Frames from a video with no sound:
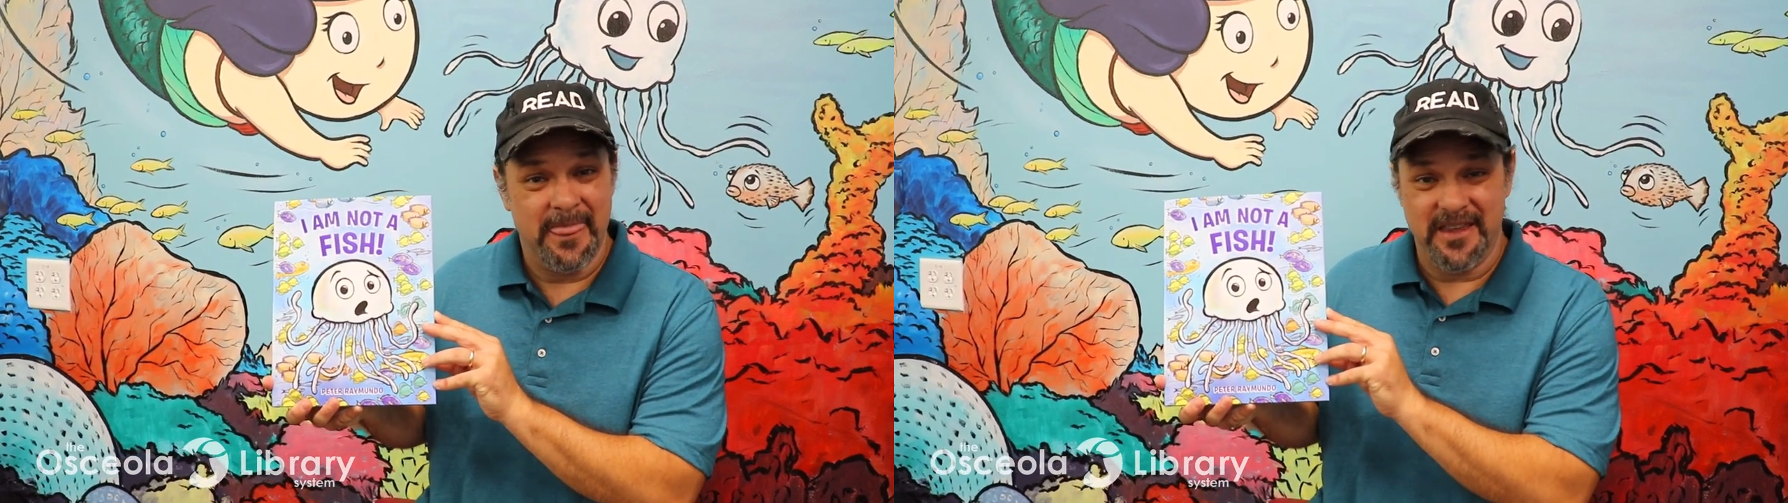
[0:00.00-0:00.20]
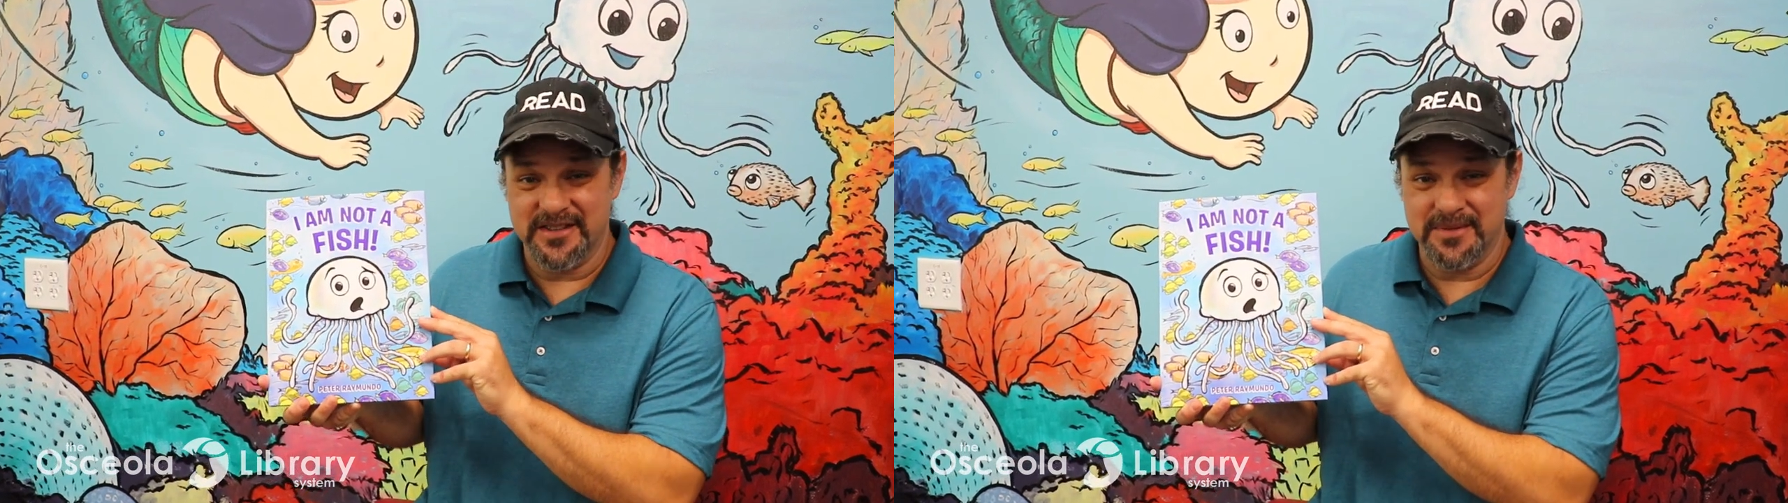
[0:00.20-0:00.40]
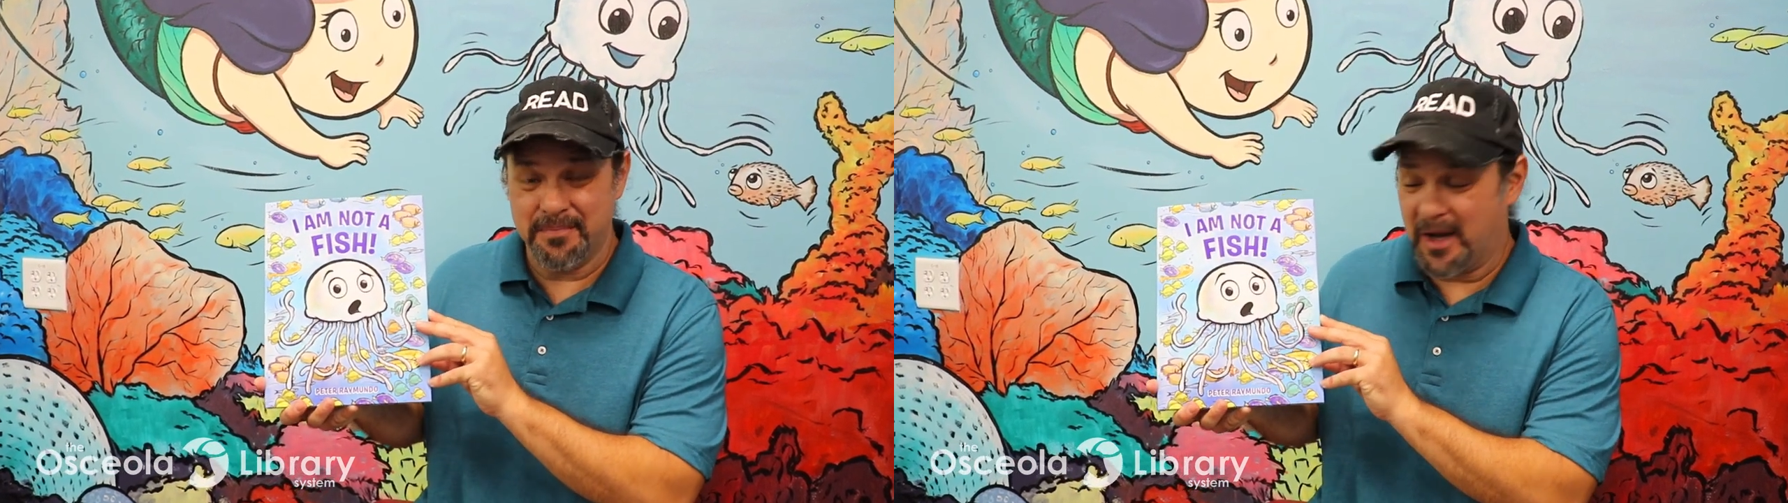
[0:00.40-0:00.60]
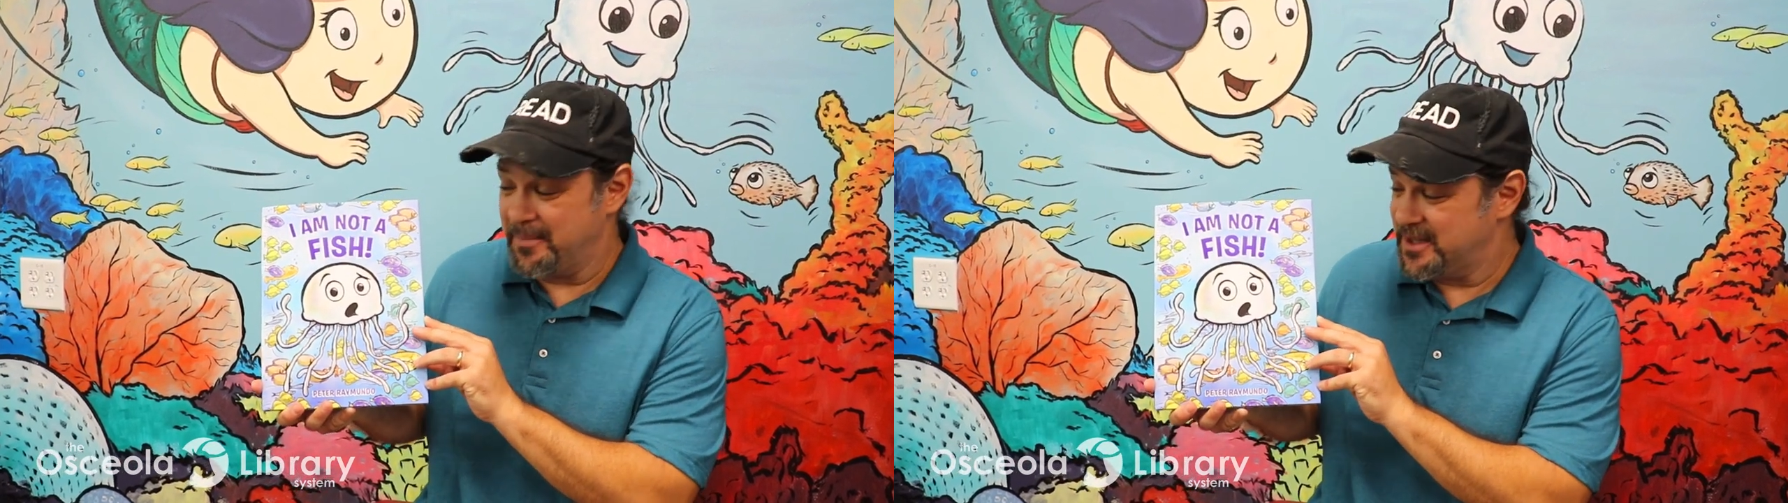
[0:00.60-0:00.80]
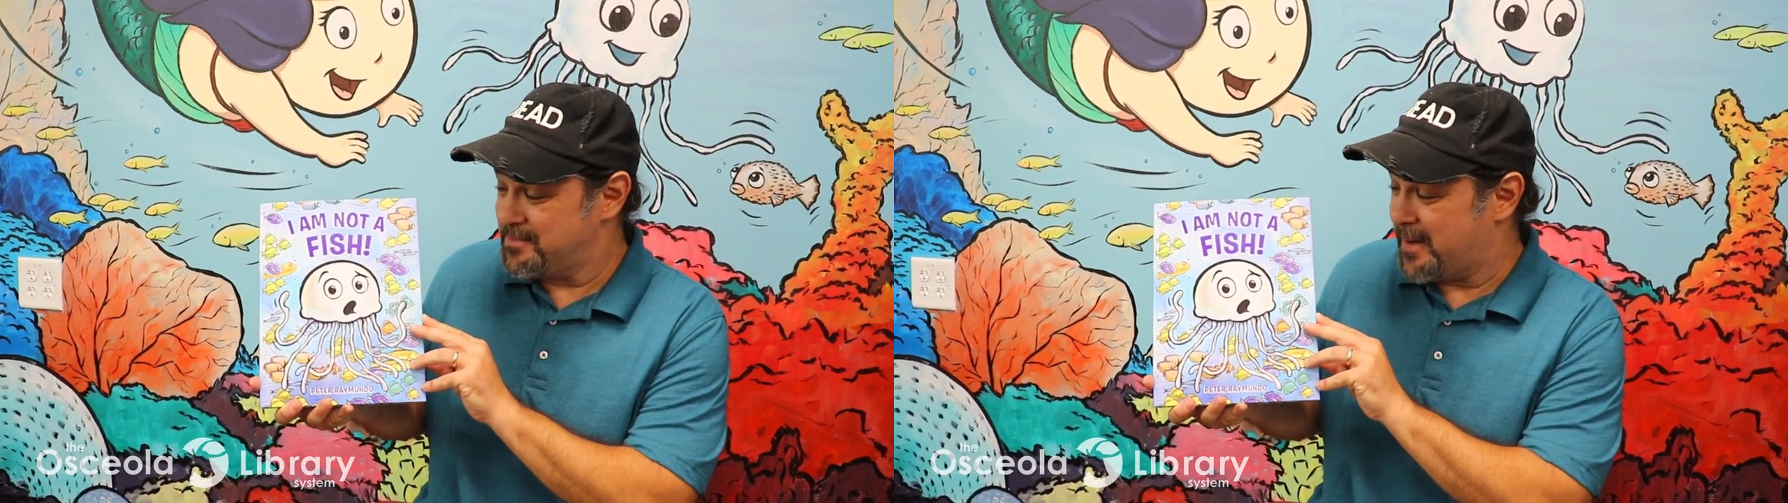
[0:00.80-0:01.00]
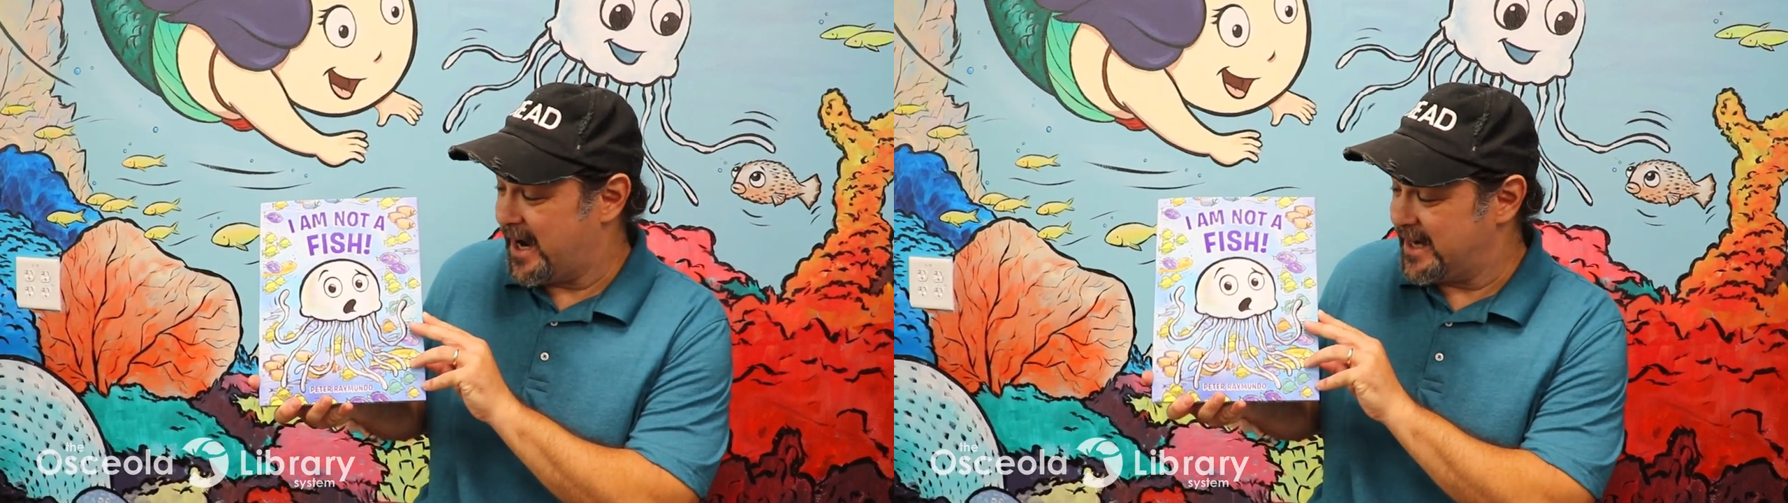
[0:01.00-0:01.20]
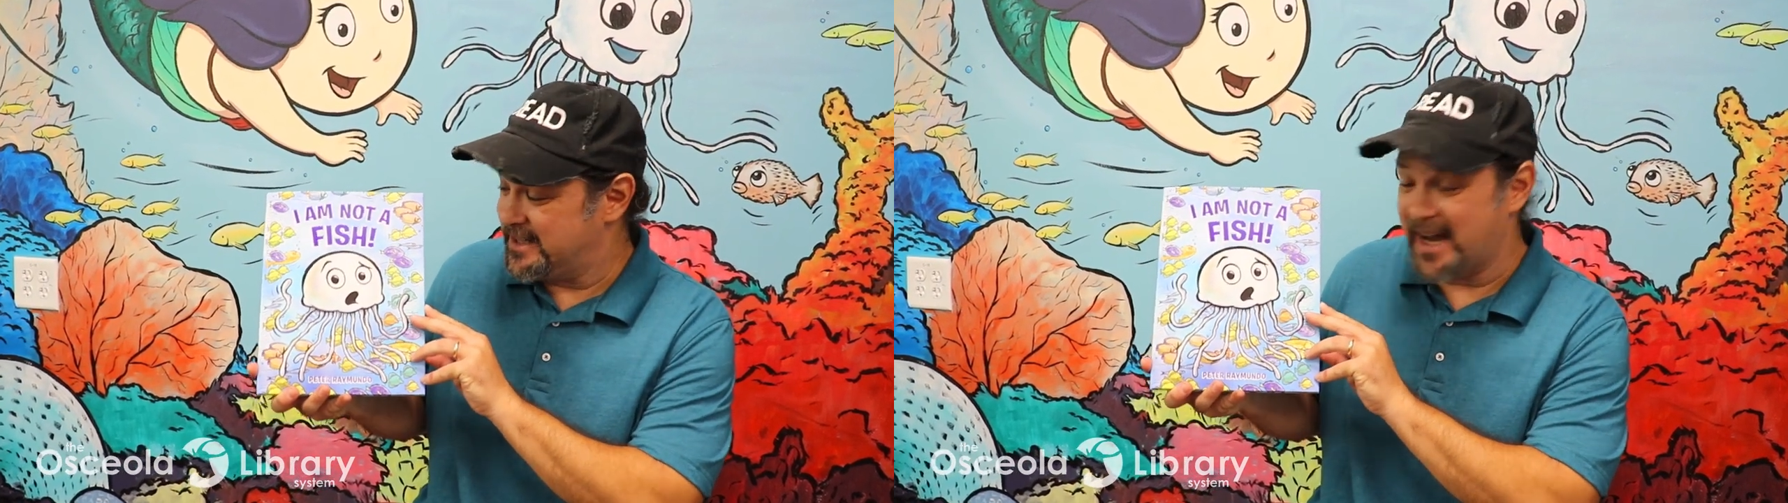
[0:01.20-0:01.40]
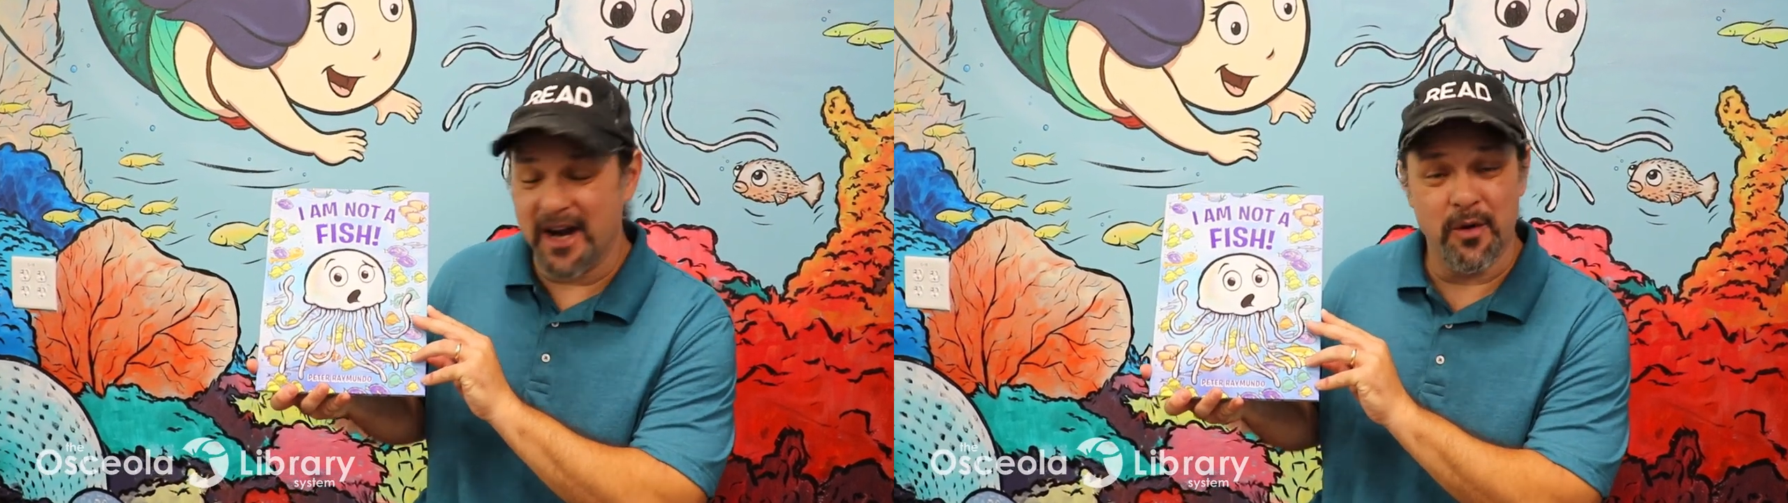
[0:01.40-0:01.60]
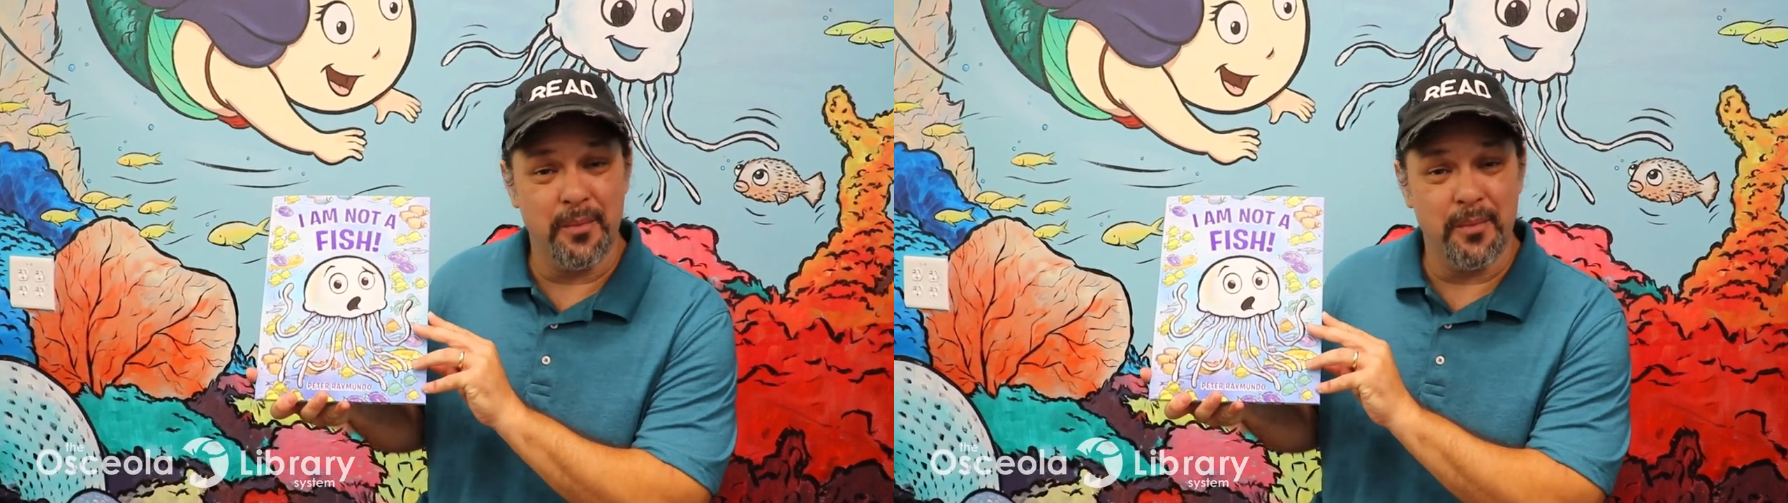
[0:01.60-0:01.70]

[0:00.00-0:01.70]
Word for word: This is published by Dial